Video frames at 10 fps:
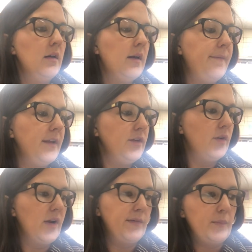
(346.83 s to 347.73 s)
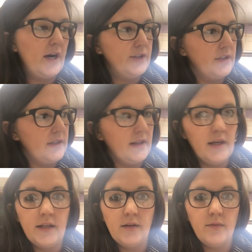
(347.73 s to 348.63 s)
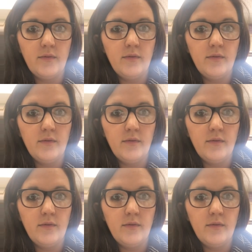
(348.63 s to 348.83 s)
and then you don't have a project at the end of